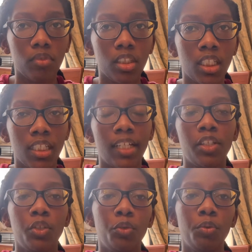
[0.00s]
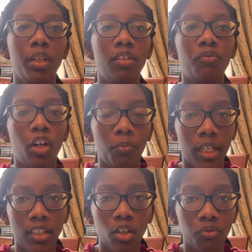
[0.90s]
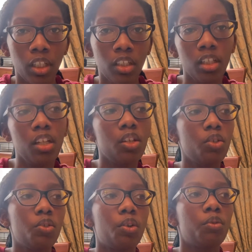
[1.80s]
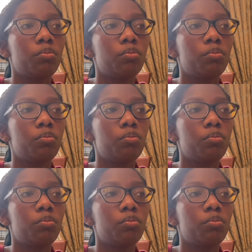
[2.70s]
decided to involve myself in. So